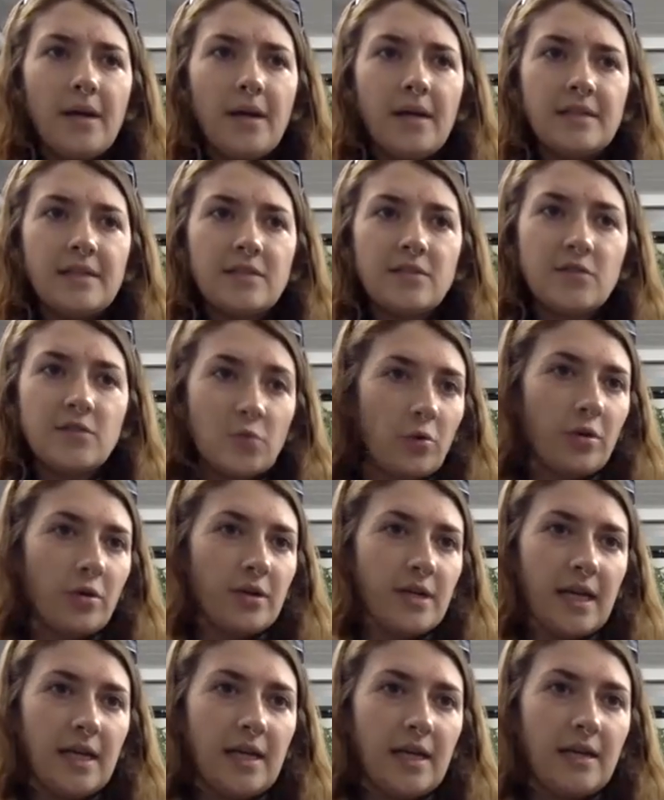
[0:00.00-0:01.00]
is stored
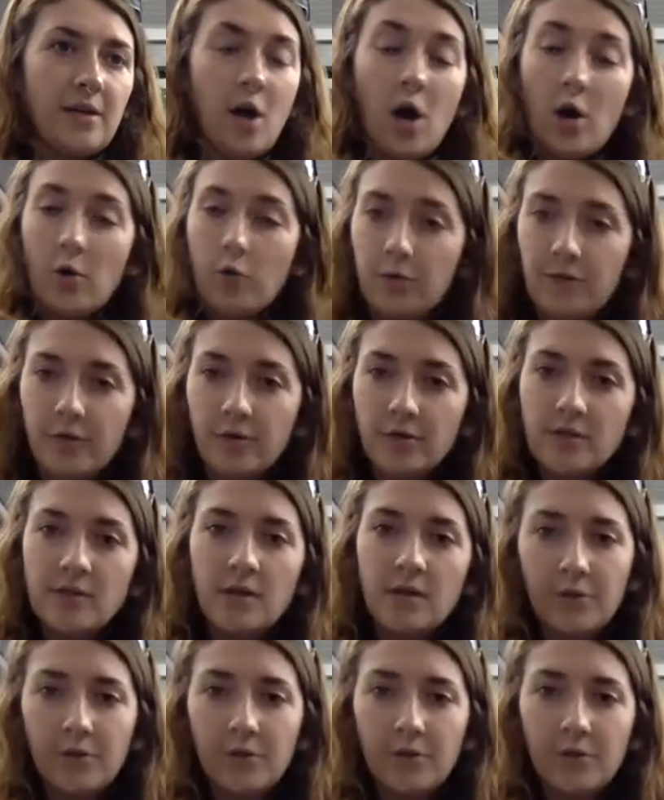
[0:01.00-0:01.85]
in aquifers